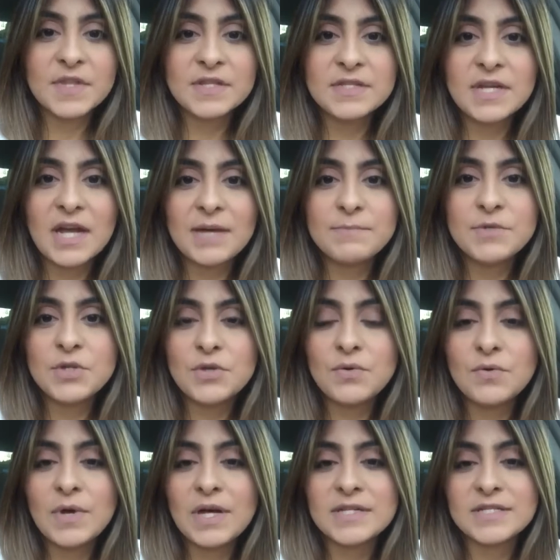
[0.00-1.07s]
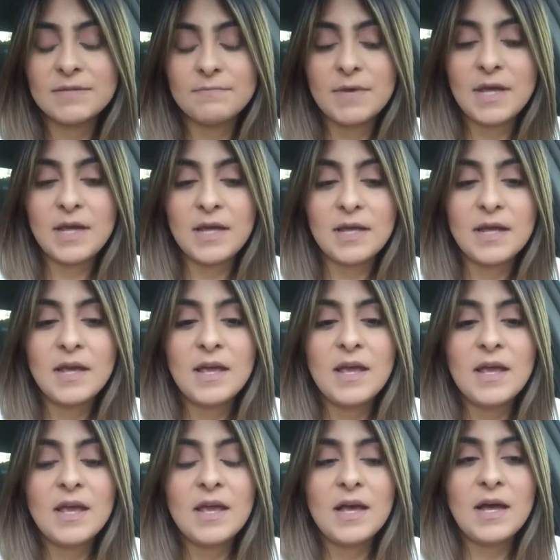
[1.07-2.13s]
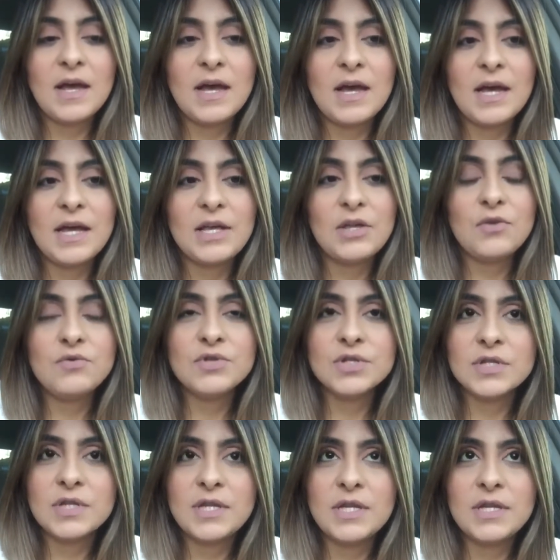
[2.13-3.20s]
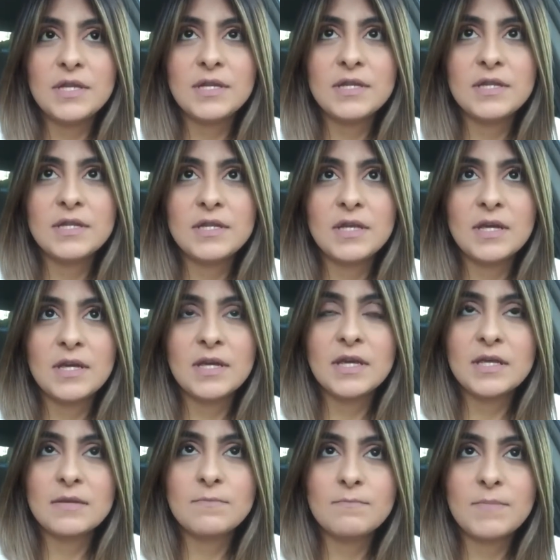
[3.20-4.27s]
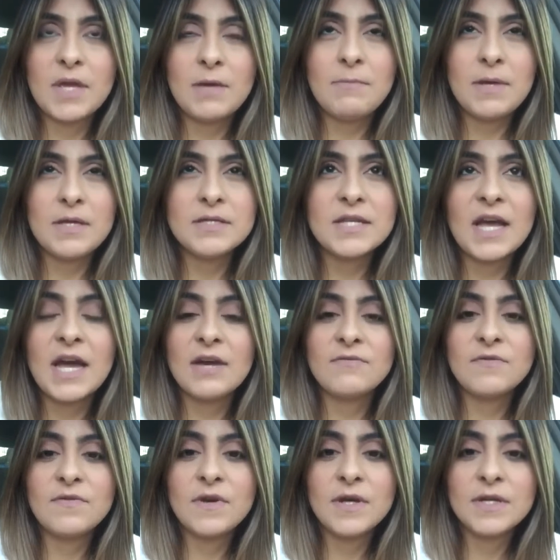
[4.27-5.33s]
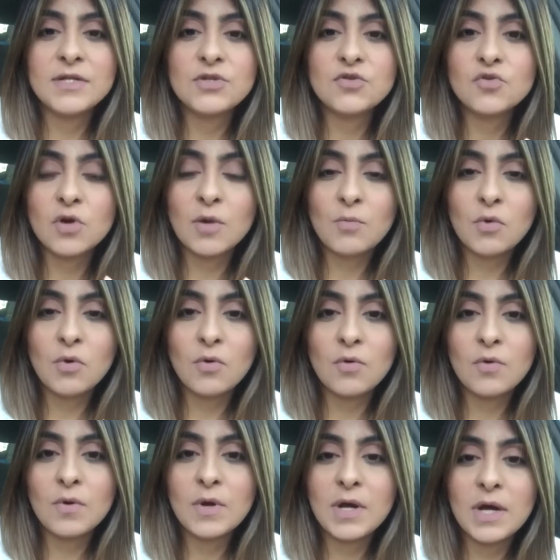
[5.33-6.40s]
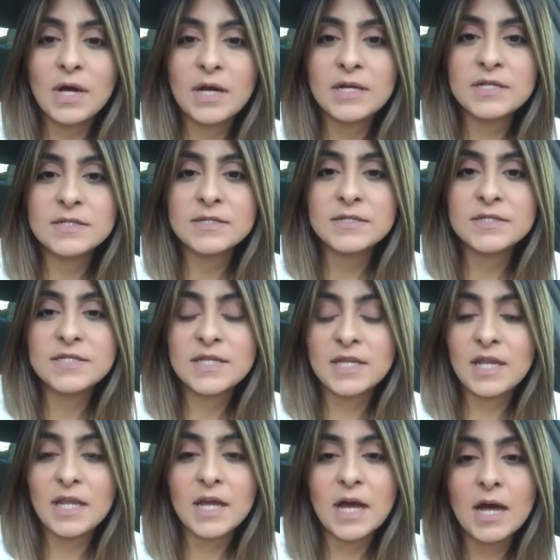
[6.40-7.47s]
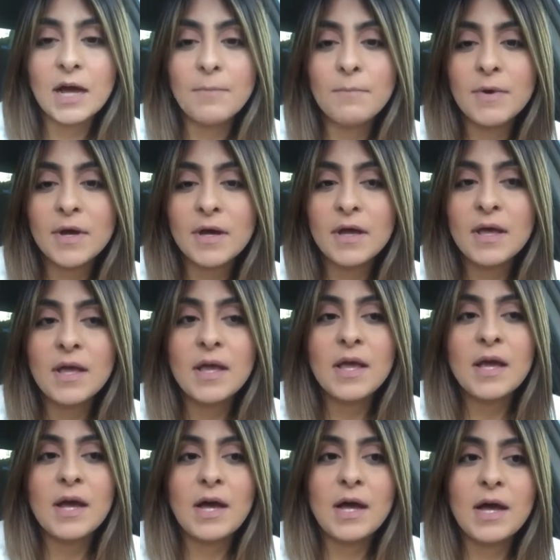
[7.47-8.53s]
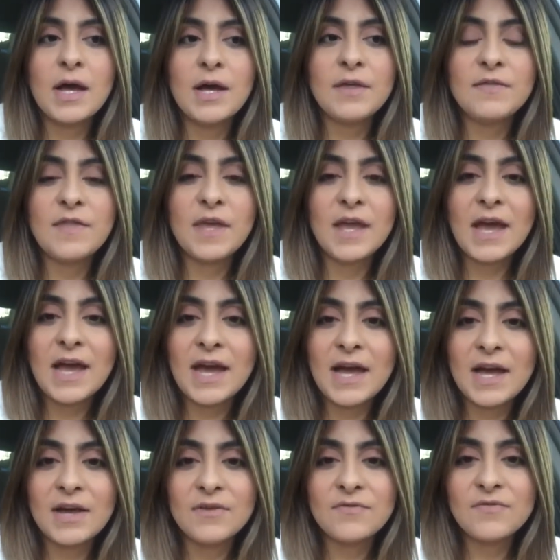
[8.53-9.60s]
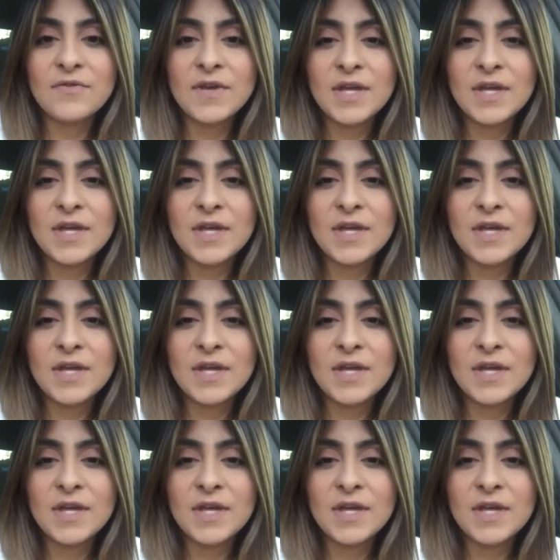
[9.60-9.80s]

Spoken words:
type 2 SMA, usually the babies have trouble sitting up. They have